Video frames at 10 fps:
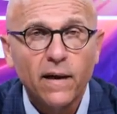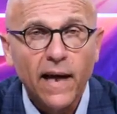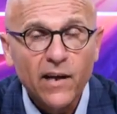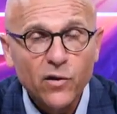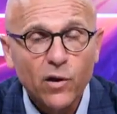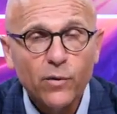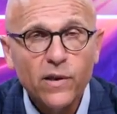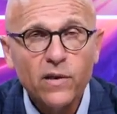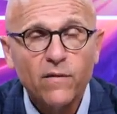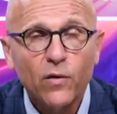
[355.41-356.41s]
As
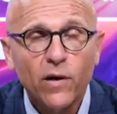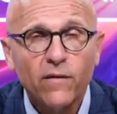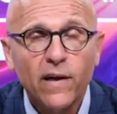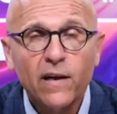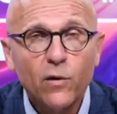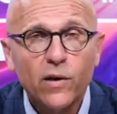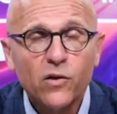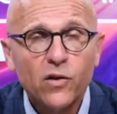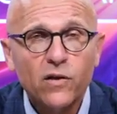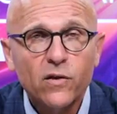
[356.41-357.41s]
always, if you have any
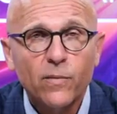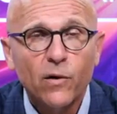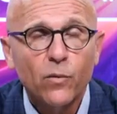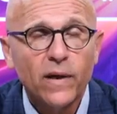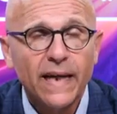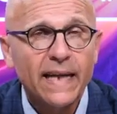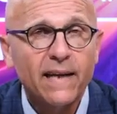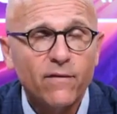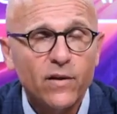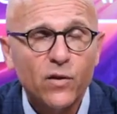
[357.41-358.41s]
questions about what any
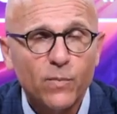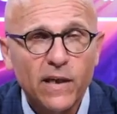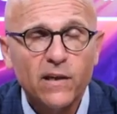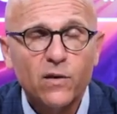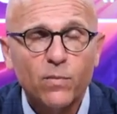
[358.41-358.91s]
of this means,